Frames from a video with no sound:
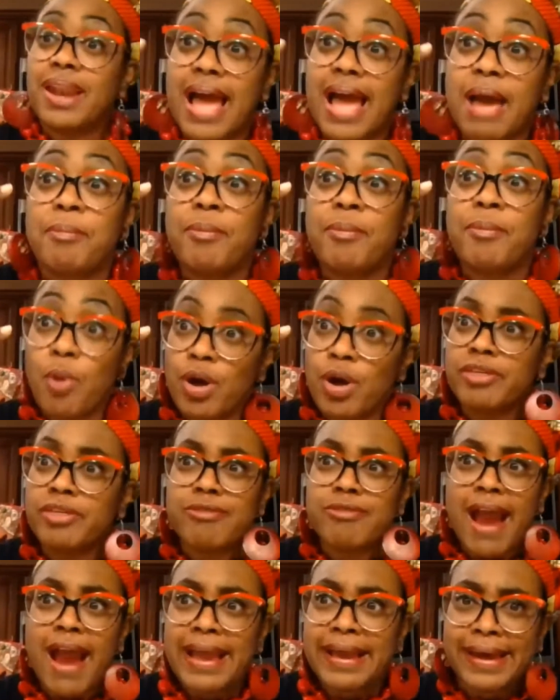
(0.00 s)
I wore
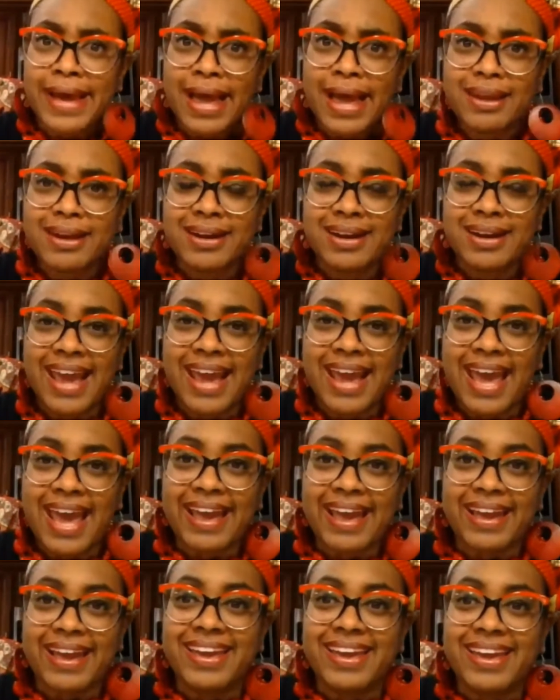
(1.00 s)
the right color
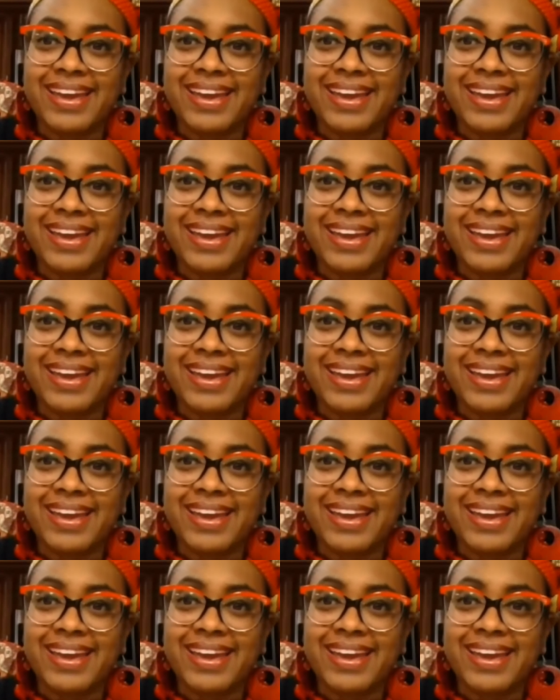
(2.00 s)
today.